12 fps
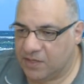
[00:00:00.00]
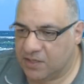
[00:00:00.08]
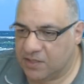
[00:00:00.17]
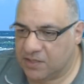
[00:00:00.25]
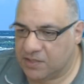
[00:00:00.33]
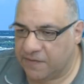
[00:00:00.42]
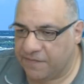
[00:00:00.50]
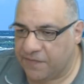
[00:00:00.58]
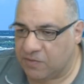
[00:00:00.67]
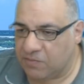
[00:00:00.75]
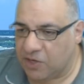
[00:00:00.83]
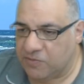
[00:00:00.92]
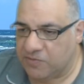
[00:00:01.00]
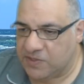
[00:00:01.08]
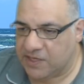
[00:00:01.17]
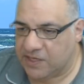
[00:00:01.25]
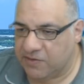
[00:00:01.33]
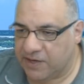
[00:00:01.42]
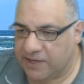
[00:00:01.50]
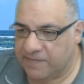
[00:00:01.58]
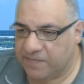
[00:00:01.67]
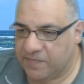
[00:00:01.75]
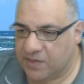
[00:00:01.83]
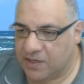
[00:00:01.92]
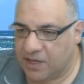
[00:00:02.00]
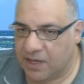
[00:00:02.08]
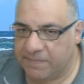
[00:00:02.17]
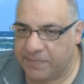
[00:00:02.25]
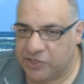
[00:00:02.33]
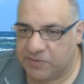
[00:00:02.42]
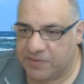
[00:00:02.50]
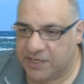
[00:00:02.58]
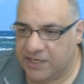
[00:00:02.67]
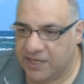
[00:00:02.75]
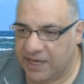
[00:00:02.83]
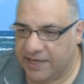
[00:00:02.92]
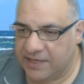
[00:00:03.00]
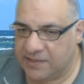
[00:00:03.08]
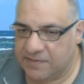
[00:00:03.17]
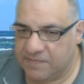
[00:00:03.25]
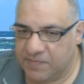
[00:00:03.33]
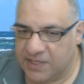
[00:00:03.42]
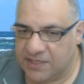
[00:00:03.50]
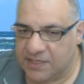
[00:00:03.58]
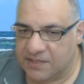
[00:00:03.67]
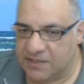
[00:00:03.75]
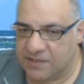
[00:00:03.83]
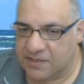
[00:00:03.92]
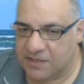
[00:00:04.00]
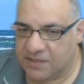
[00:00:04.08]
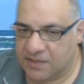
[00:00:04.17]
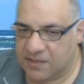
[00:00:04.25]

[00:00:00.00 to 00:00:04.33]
So for the moment anyway, uh, bishop e8, this isn't